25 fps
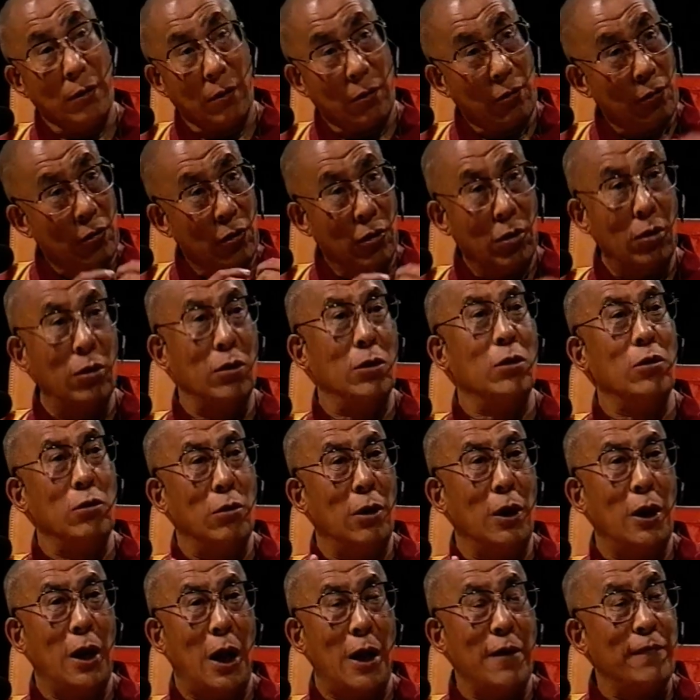Whole
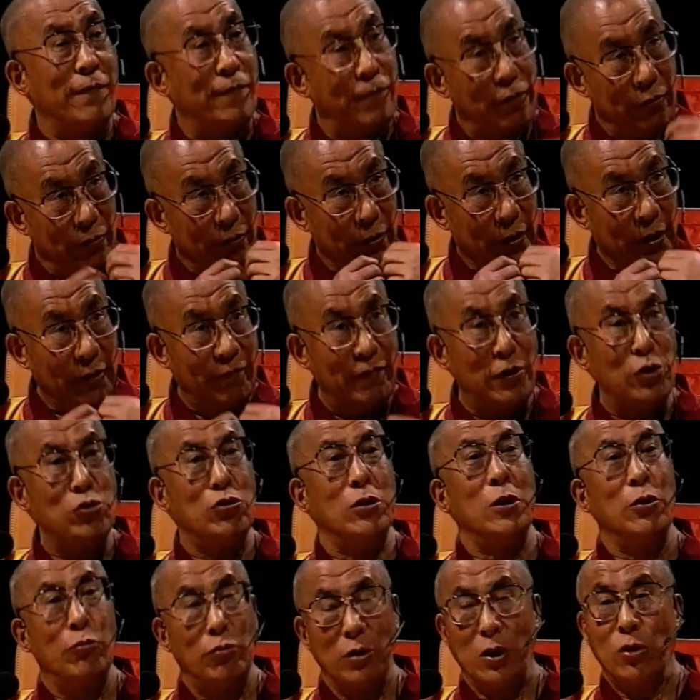your life
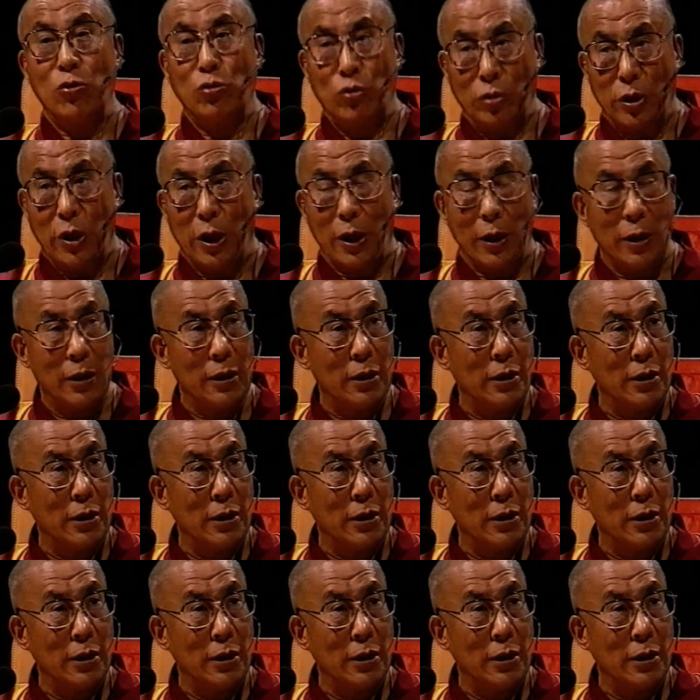eventually will ruin.